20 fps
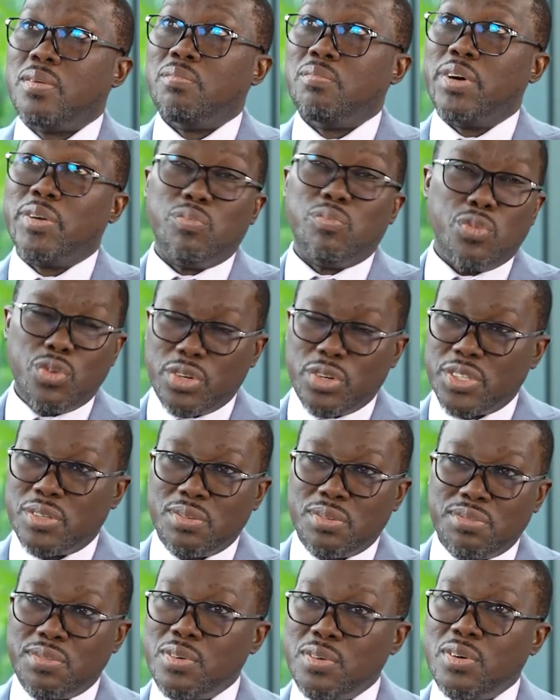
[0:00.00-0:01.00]
But most
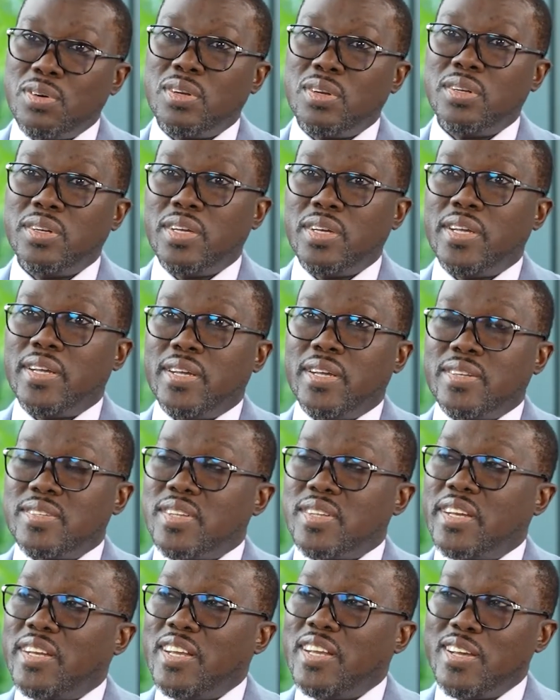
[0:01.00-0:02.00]
of all,
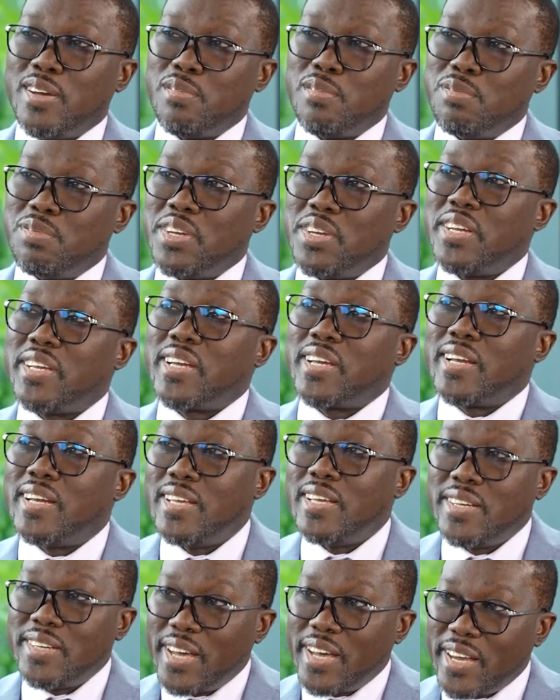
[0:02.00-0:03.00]
setting a very
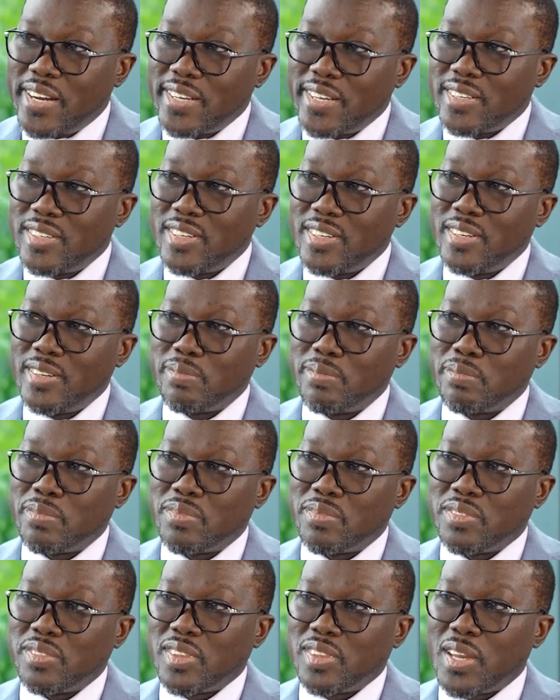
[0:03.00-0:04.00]
clear direction
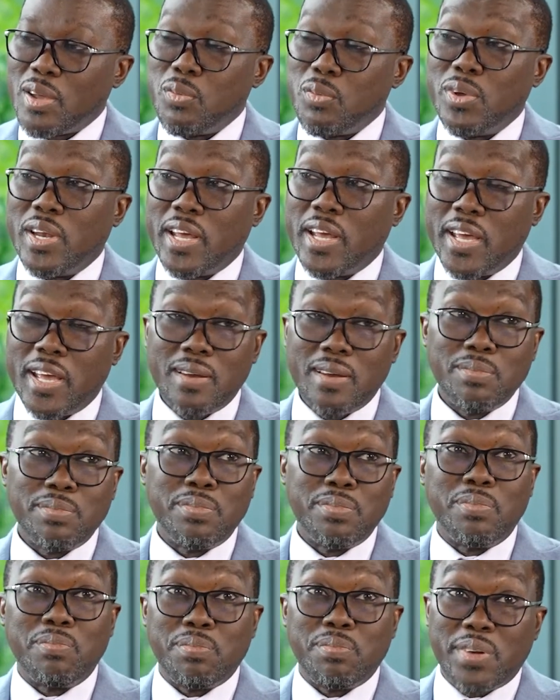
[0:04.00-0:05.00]
will help
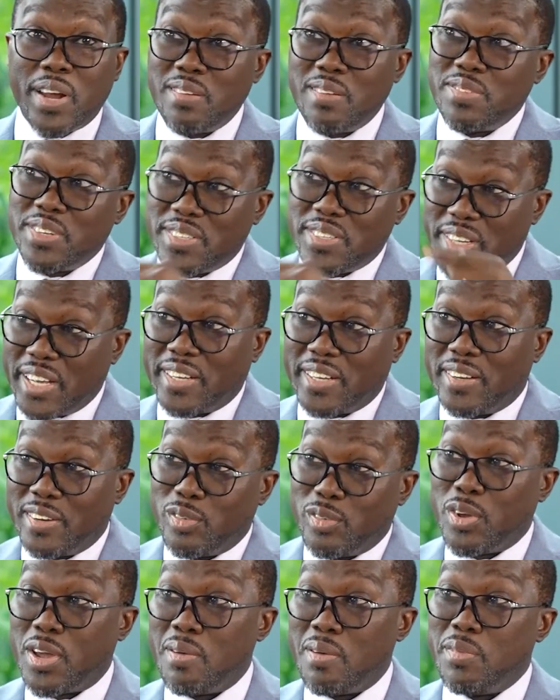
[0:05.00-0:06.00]
private sector
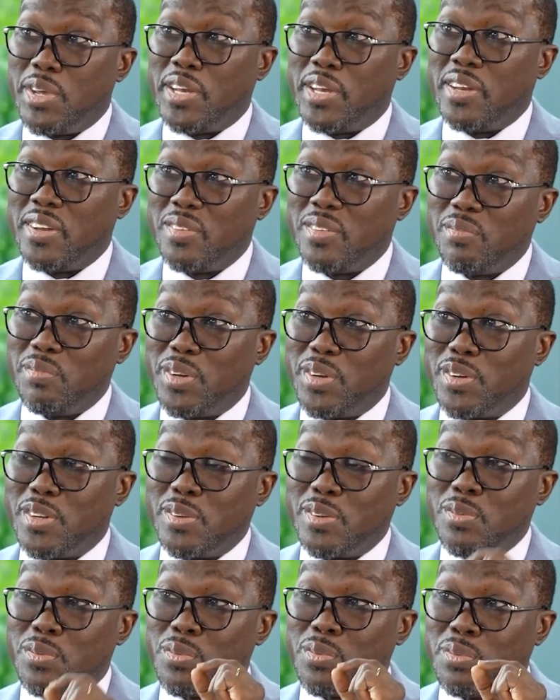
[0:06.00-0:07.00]
to come in, because